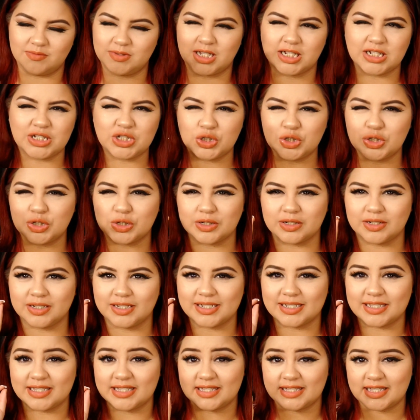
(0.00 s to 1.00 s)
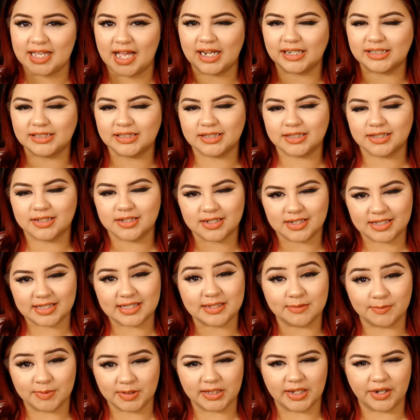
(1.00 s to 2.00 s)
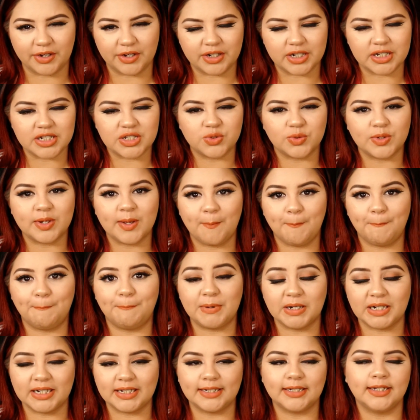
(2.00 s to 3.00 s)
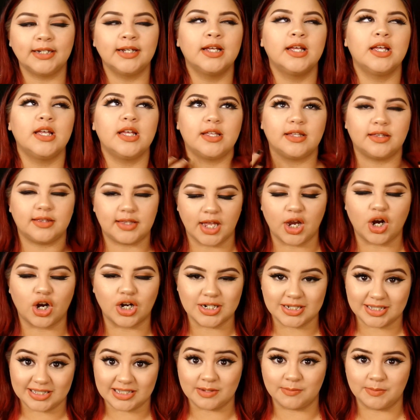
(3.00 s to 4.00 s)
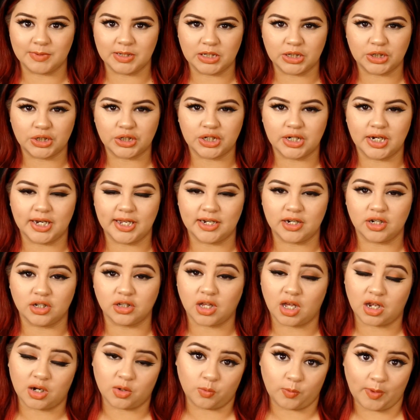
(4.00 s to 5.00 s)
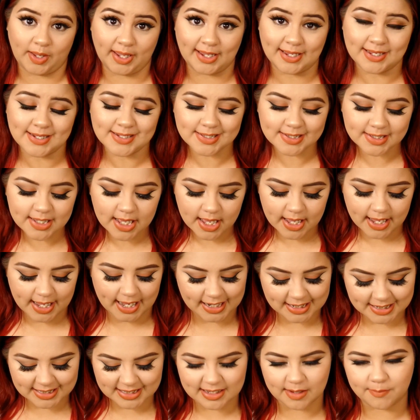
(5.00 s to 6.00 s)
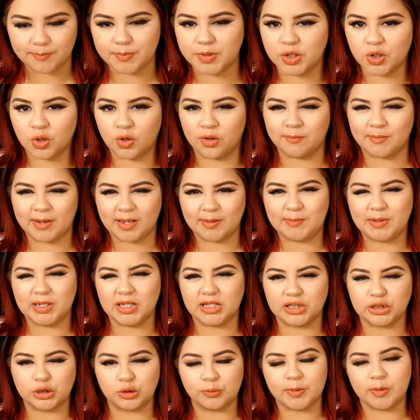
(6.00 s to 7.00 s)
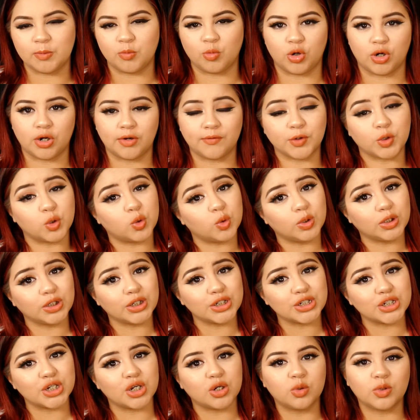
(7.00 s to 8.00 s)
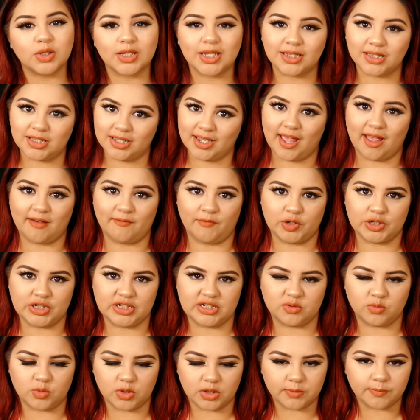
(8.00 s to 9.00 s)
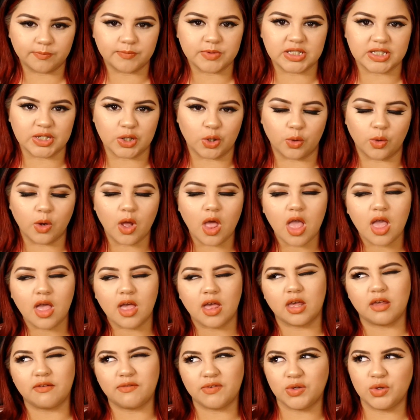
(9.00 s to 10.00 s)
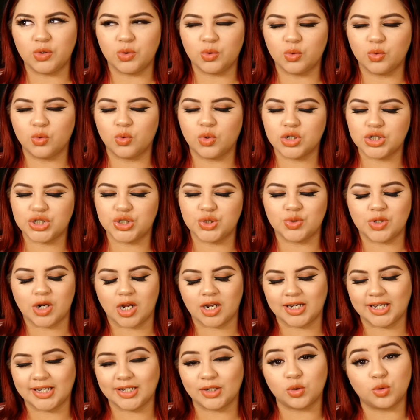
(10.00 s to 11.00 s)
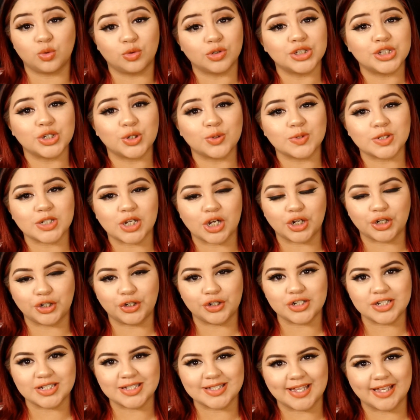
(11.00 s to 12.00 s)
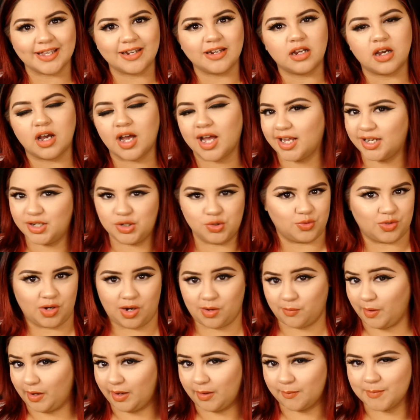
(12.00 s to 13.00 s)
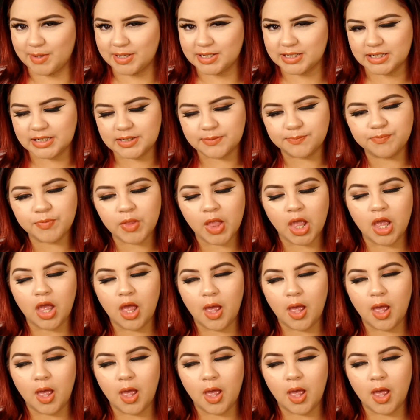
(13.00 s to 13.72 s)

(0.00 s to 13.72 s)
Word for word: not to the exact similarity to it but they are similar in a lot of ways except you know it might be a little bit more of a cooler tone than the Kat Von D one so if you do not like cool tones on your skin I do not recommend it